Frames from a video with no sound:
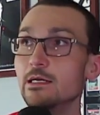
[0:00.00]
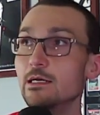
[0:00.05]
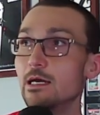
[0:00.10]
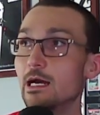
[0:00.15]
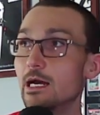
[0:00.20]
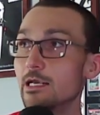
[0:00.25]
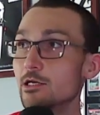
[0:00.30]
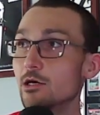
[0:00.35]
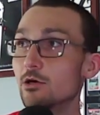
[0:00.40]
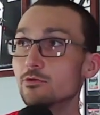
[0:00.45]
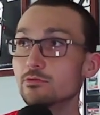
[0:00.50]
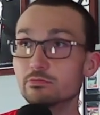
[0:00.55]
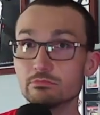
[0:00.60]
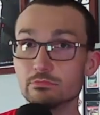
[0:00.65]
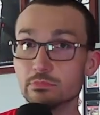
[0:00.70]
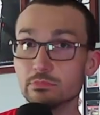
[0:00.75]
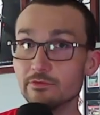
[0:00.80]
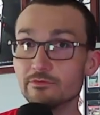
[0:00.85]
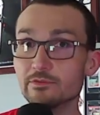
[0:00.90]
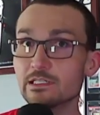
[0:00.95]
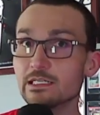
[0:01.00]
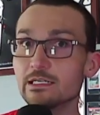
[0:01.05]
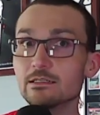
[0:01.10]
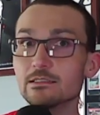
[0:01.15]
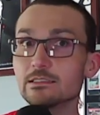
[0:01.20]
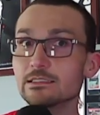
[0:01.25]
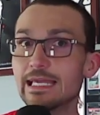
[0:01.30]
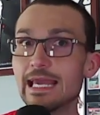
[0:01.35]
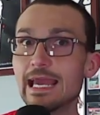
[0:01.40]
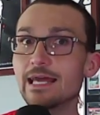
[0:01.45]
I know, even here
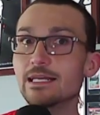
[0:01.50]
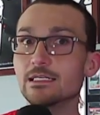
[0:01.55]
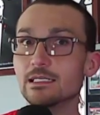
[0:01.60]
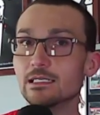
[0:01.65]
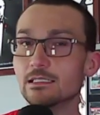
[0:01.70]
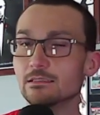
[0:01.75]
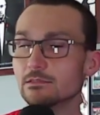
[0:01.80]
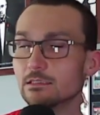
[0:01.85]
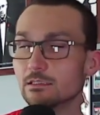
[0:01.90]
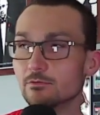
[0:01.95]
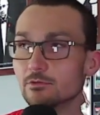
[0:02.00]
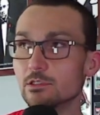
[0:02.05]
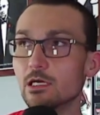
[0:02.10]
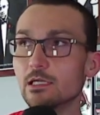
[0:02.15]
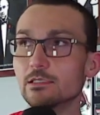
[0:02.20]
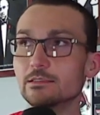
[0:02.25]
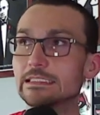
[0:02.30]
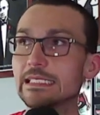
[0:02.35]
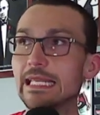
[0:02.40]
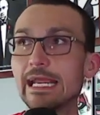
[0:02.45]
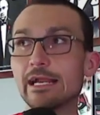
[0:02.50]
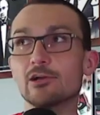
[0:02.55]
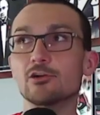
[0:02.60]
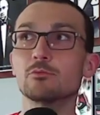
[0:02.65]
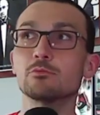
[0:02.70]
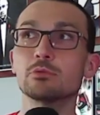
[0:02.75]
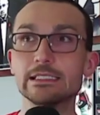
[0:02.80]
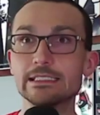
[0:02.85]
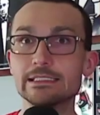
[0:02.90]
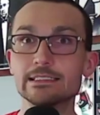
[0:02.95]
in Canada, and we're not
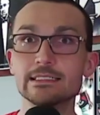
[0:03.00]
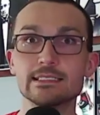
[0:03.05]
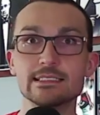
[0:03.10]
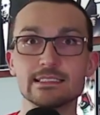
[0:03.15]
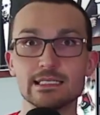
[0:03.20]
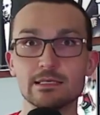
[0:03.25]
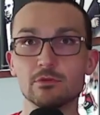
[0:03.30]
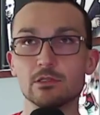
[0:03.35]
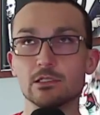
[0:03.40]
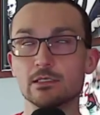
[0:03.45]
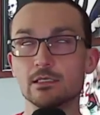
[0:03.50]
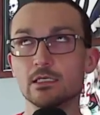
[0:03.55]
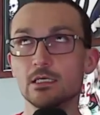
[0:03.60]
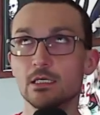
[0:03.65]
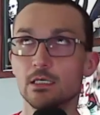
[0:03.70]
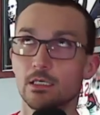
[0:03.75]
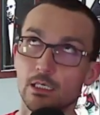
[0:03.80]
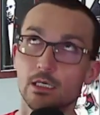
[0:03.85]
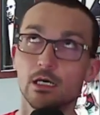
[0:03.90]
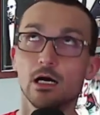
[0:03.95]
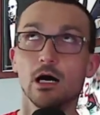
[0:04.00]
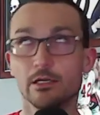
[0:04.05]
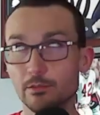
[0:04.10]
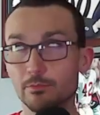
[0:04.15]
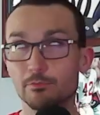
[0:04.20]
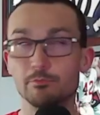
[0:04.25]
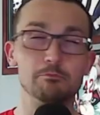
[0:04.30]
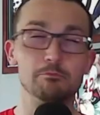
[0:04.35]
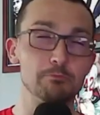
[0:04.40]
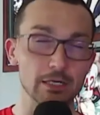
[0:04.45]
terribly dissimilar on a
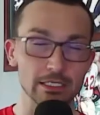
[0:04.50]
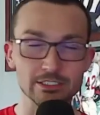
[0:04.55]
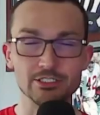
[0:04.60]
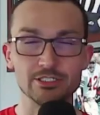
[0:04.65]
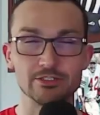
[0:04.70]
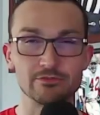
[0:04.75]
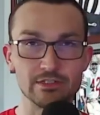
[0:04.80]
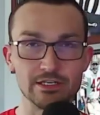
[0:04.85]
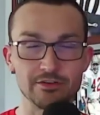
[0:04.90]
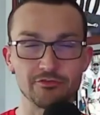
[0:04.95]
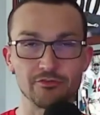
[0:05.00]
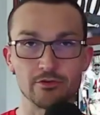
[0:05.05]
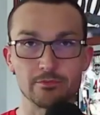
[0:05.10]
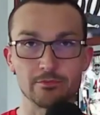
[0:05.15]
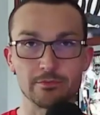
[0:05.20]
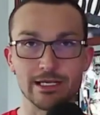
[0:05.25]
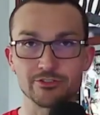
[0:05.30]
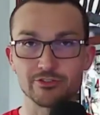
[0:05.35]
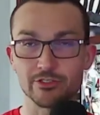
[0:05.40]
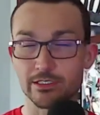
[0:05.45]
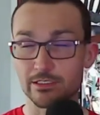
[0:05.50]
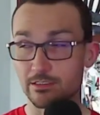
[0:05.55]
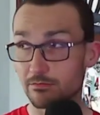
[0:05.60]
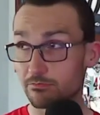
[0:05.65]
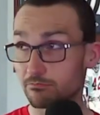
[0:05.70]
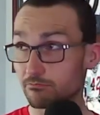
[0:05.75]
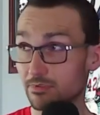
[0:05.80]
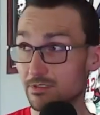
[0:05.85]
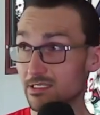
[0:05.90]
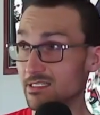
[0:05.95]
bunch of different metrics,
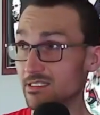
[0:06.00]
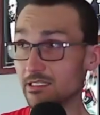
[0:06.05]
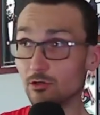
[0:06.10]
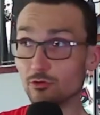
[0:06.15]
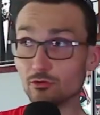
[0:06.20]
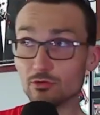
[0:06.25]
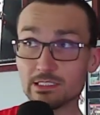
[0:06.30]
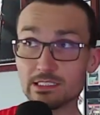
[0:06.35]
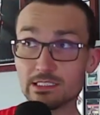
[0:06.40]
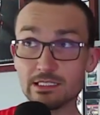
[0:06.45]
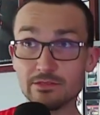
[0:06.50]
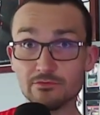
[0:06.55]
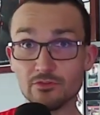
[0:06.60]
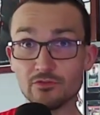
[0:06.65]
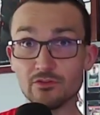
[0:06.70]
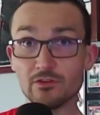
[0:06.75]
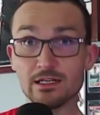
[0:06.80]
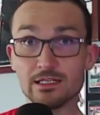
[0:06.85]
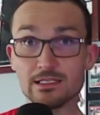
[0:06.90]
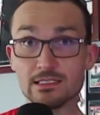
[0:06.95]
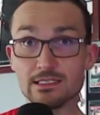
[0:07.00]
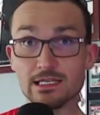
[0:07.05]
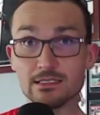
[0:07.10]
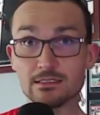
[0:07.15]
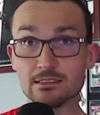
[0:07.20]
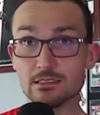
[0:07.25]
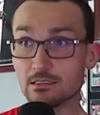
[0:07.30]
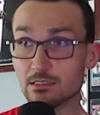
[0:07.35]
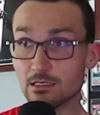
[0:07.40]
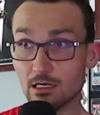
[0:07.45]
still received a fucking
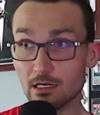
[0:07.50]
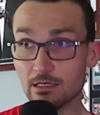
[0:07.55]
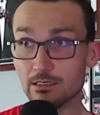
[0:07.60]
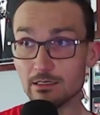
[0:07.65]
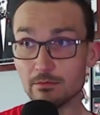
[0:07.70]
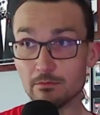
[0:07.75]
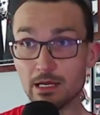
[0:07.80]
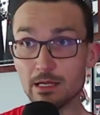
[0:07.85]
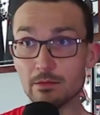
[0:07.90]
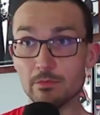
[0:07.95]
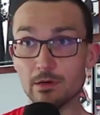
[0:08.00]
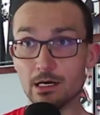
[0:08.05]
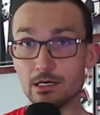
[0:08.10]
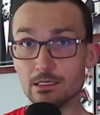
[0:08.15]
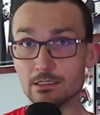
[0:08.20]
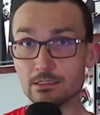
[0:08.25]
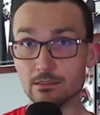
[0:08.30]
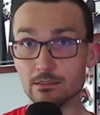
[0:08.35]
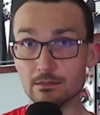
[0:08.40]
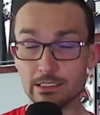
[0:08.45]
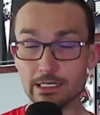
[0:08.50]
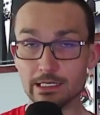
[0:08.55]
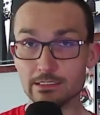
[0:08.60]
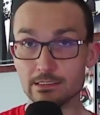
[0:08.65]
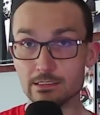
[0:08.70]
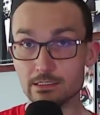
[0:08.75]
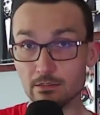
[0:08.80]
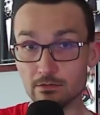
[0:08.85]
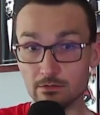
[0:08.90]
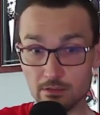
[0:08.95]
census card at my box, okay?
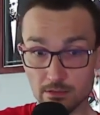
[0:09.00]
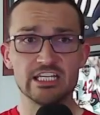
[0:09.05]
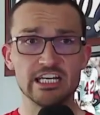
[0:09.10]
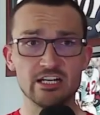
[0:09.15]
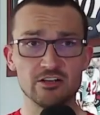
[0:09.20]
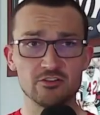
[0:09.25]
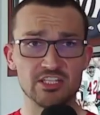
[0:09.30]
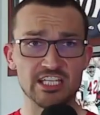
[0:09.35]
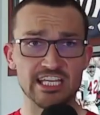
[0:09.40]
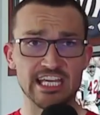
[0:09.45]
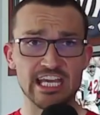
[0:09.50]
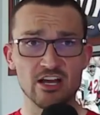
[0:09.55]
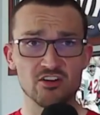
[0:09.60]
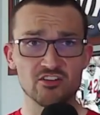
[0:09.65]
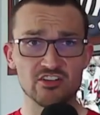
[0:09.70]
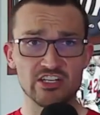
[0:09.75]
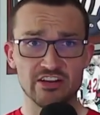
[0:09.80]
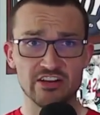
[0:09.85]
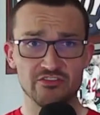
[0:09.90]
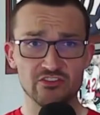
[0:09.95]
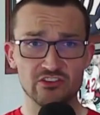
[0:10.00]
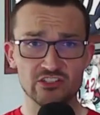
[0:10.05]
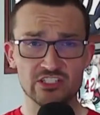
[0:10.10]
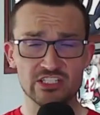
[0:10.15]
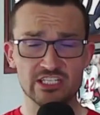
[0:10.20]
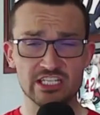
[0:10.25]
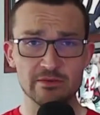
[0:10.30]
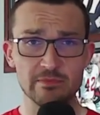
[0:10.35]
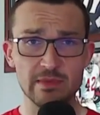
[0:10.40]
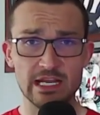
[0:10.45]
So, note the count
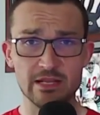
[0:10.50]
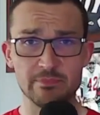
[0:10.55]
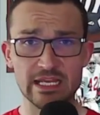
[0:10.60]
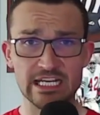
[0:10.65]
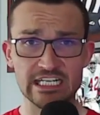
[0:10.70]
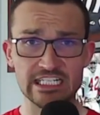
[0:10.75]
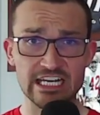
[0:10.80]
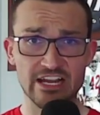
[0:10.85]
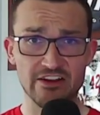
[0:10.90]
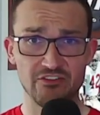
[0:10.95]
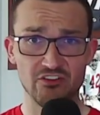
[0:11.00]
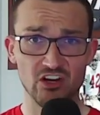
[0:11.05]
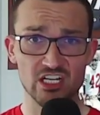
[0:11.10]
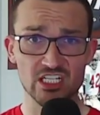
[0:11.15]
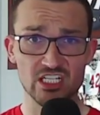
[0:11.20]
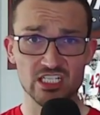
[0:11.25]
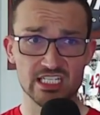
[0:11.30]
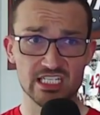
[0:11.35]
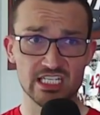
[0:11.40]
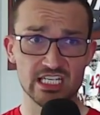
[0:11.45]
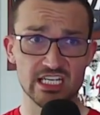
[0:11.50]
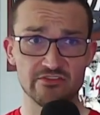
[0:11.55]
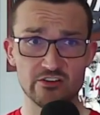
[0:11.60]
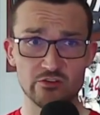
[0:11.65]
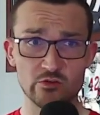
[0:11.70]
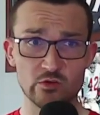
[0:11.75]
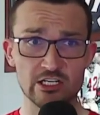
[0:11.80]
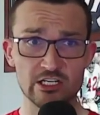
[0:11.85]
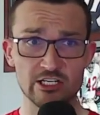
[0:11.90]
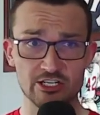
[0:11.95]
efforts can make a big difference
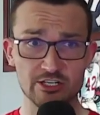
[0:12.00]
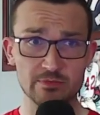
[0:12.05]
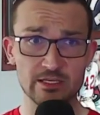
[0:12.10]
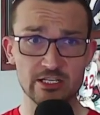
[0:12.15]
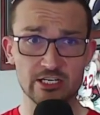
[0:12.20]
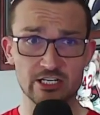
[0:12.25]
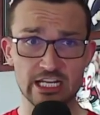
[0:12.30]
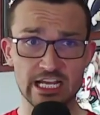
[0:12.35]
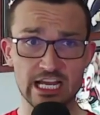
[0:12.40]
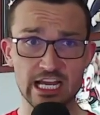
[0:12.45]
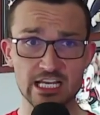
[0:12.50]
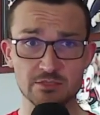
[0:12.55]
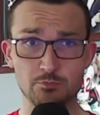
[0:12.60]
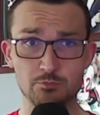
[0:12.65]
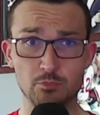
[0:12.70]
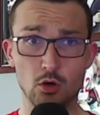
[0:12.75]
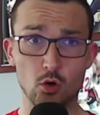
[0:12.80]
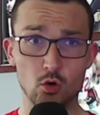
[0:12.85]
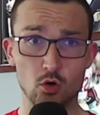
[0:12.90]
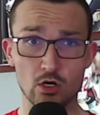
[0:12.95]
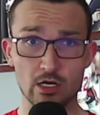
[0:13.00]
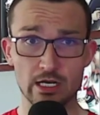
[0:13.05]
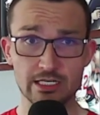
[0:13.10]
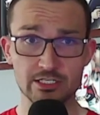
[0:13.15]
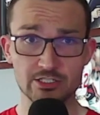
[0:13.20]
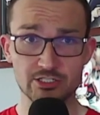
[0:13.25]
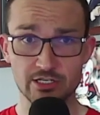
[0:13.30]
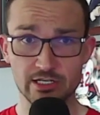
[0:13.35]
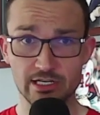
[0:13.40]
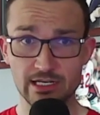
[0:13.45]
even when your community has poor
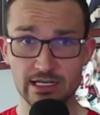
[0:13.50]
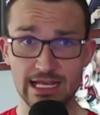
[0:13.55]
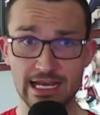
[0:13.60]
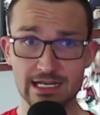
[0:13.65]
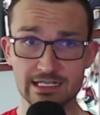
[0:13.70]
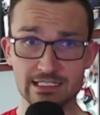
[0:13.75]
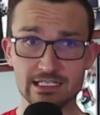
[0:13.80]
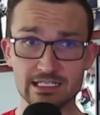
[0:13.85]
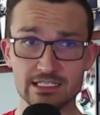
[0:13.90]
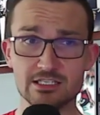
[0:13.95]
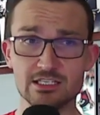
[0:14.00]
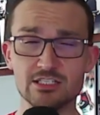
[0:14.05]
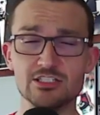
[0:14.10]
internet access.